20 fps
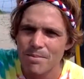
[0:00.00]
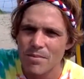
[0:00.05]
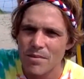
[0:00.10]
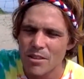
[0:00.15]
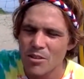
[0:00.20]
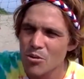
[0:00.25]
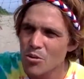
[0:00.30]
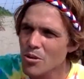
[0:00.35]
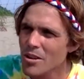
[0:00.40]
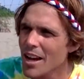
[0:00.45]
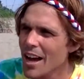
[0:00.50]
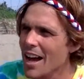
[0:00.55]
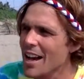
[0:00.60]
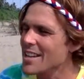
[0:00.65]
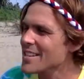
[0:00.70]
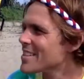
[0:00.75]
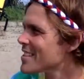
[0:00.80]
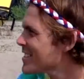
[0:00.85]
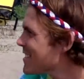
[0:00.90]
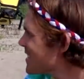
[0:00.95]

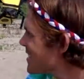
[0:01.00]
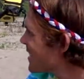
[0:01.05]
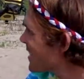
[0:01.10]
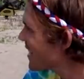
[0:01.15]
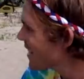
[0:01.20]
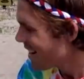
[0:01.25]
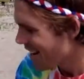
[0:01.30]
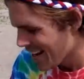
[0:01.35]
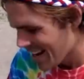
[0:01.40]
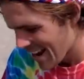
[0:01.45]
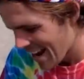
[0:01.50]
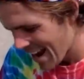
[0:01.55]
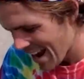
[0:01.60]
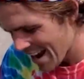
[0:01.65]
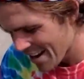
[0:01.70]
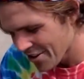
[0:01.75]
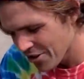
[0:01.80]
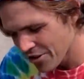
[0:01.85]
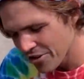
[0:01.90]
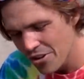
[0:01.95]
Lugas.
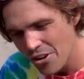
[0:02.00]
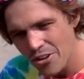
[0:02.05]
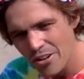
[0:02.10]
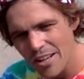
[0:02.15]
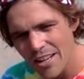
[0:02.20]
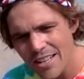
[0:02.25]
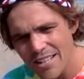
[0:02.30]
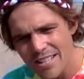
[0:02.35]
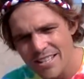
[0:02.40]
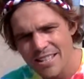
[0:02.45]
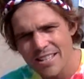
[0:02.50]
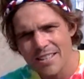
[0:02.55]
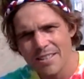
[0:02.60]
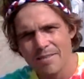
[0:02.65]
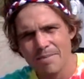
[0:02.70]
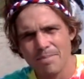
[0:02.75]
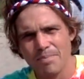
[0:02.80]
And you'll notice